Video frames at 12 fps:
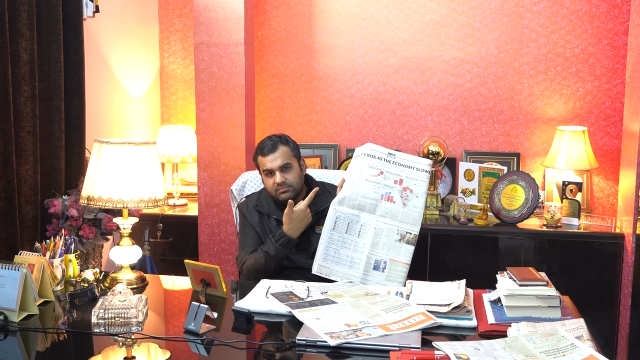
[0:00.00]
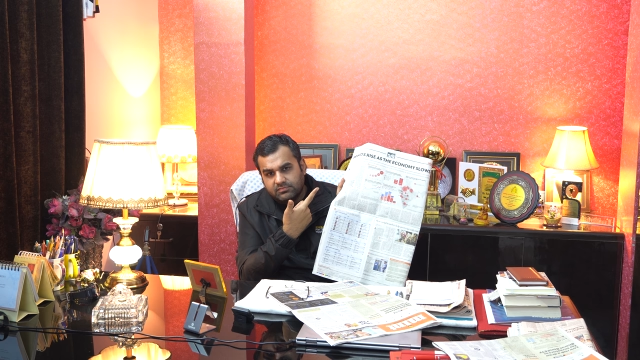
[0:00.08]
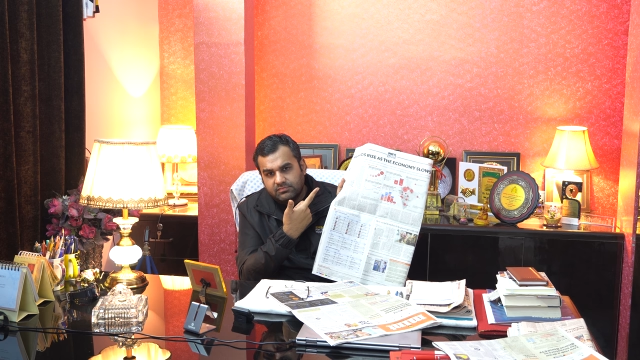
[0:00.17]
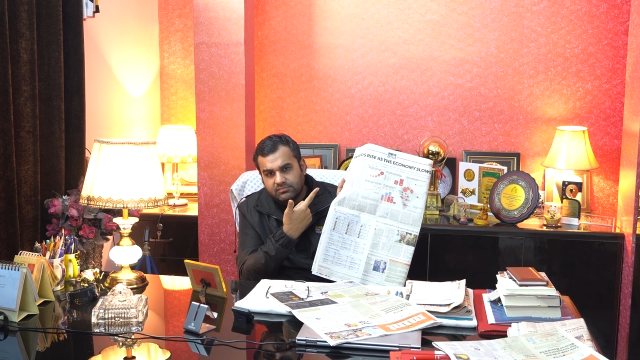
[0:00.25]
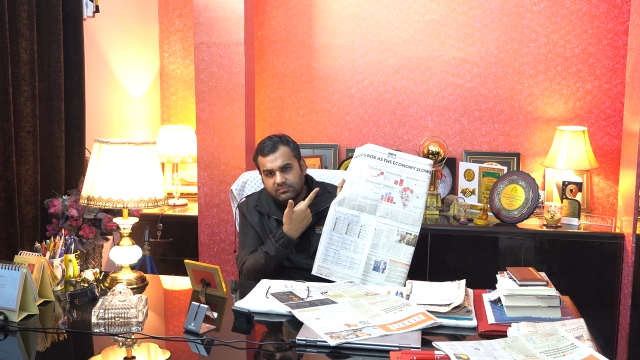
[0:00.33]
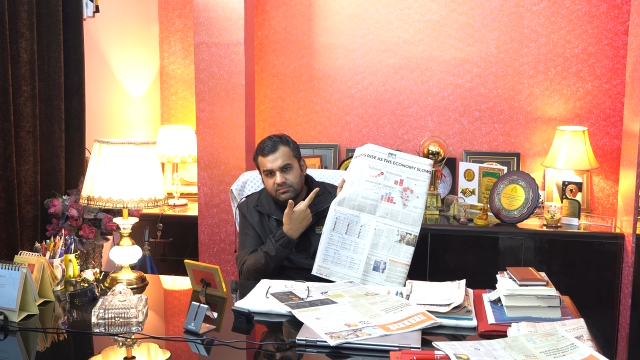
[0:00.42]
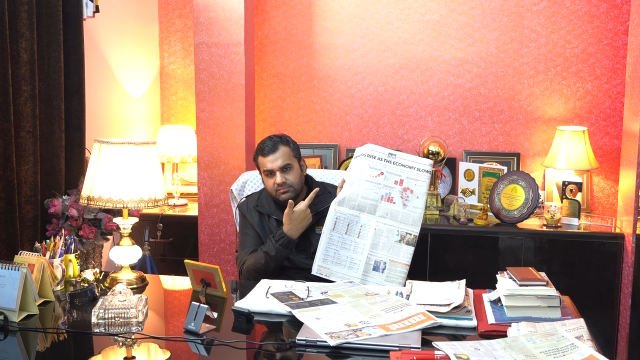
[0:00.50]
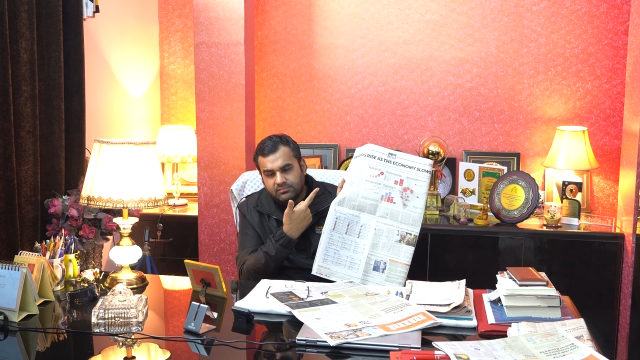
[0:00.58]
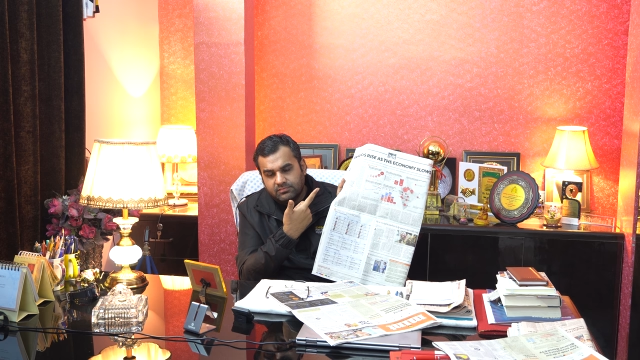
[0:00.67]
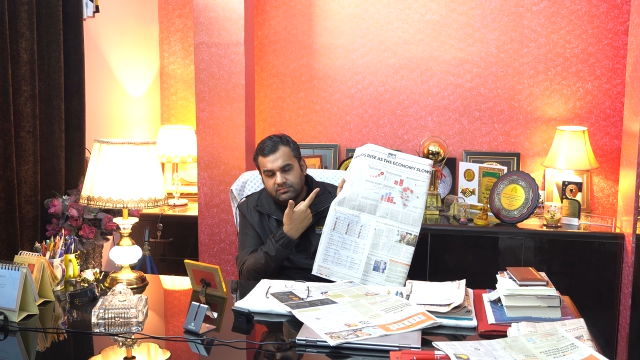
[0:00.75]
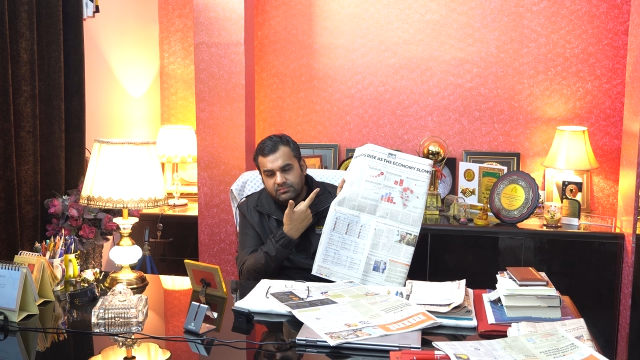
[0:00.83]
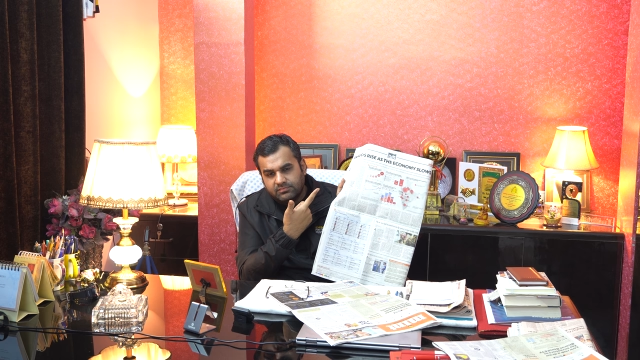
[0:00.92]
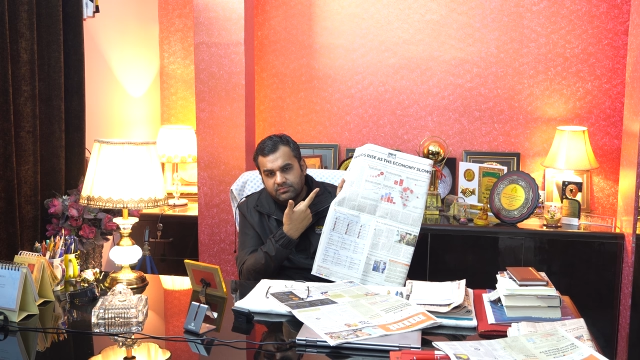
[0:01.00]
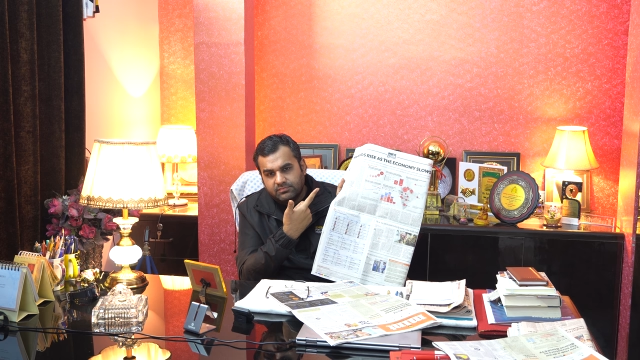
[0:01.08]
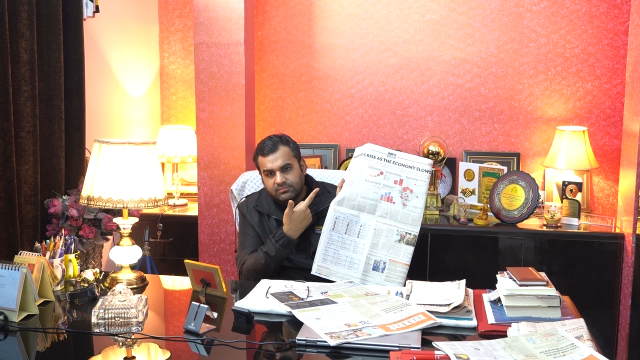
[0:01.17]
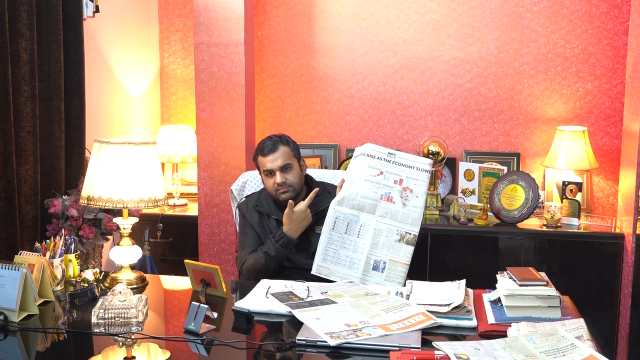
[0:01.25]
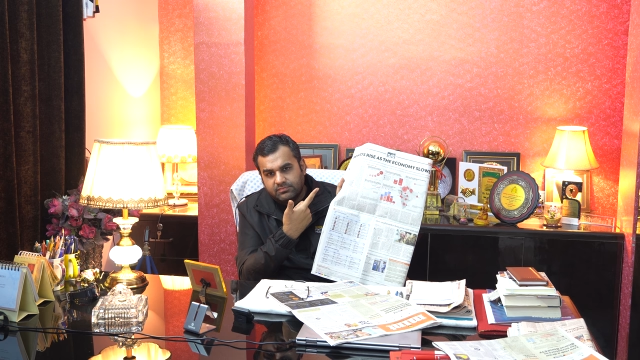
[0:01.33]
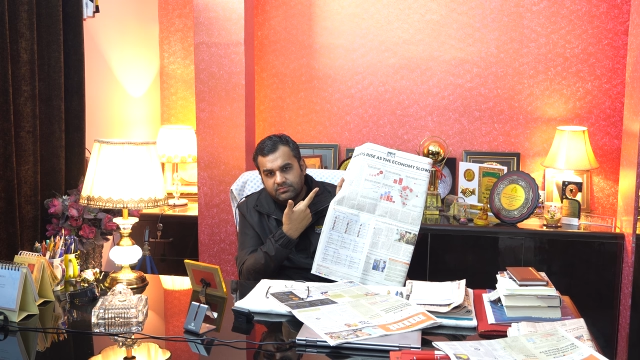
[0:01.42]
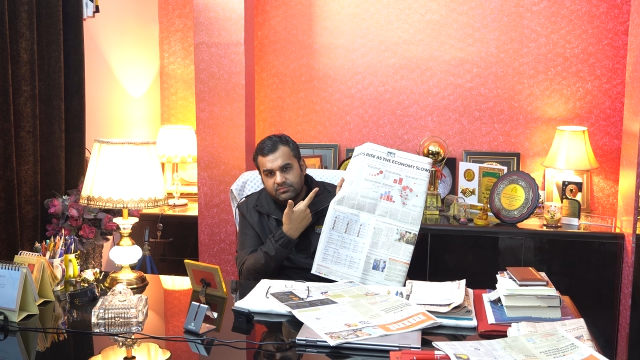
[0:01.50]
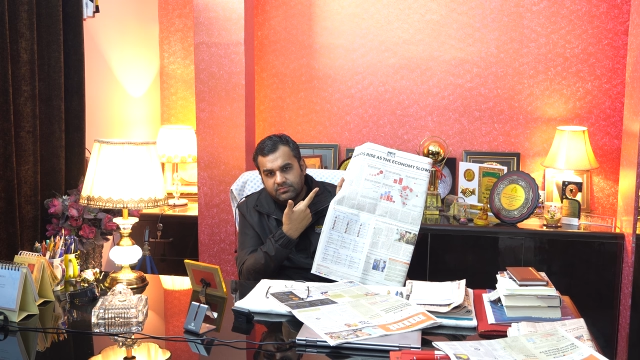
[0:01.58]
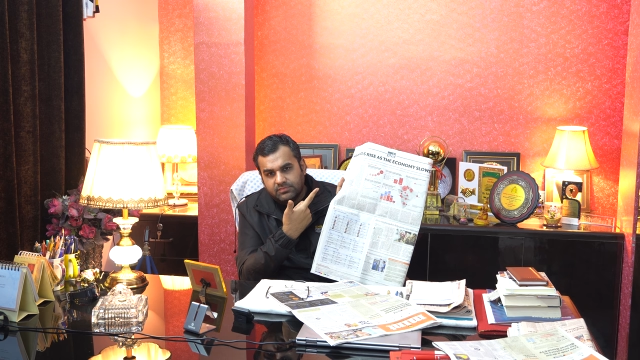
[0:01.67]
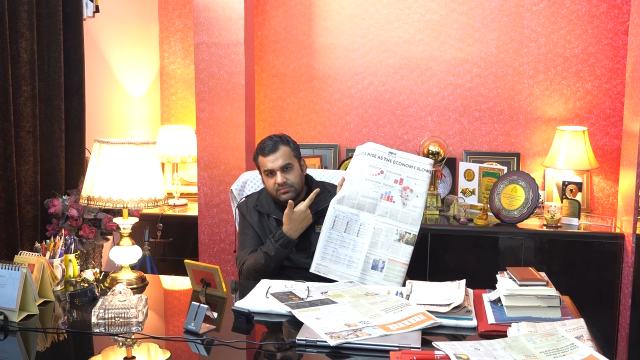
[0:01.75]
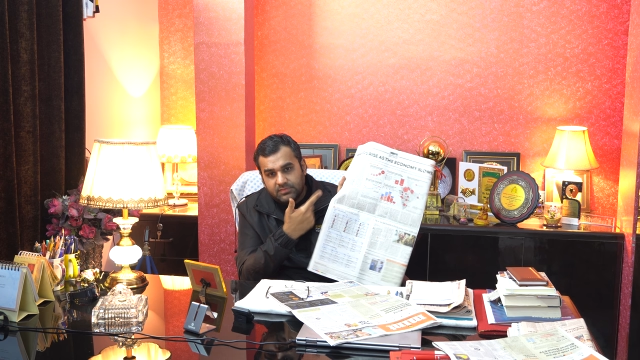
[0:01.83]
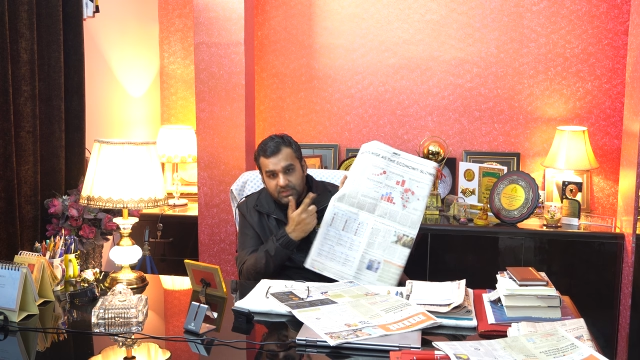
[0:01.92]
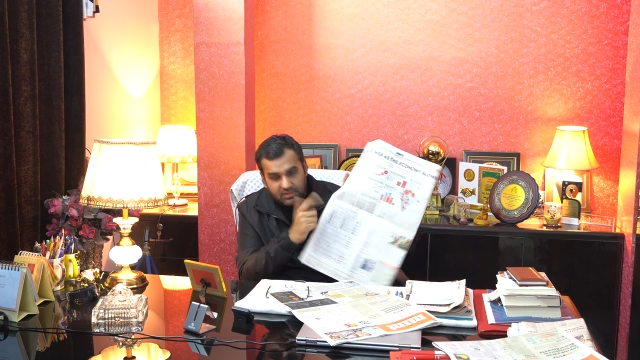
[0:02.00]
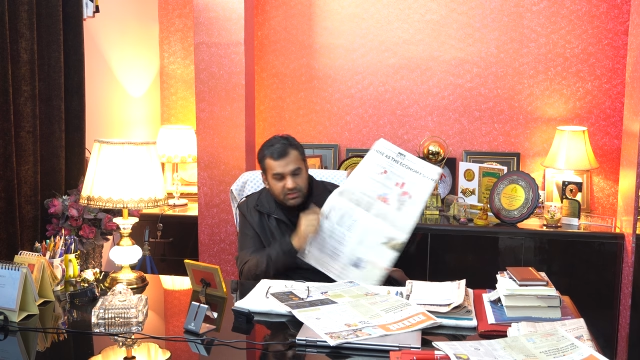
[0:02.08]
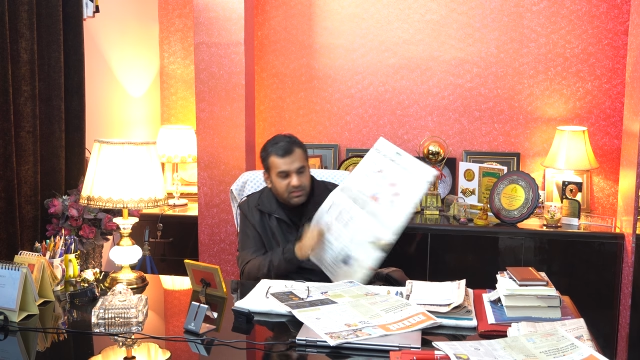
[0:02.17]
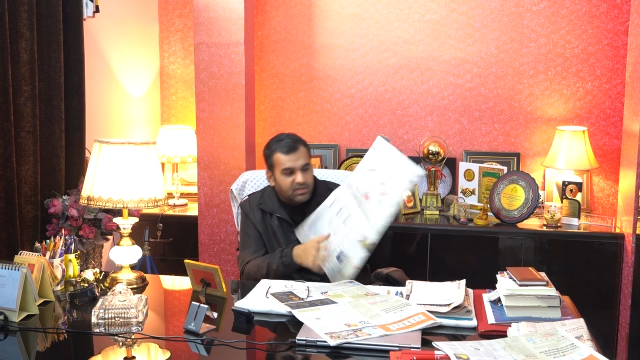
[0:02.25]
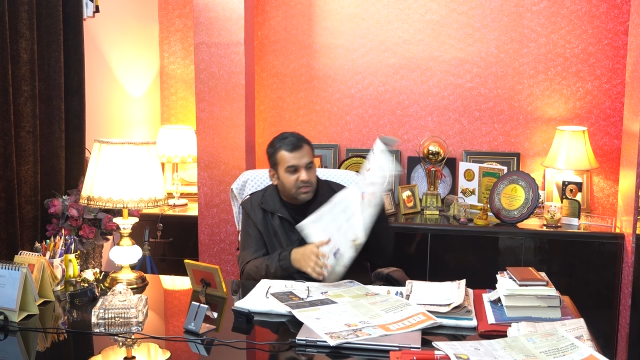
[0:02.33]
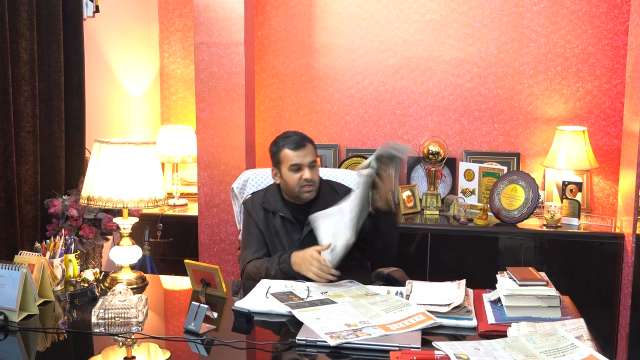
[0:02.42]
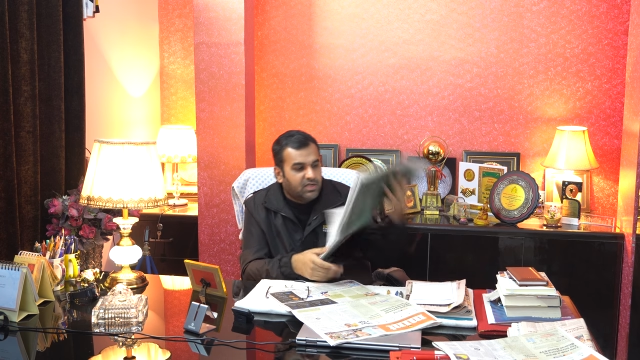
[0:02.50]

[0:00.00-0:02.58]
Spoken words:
(silence)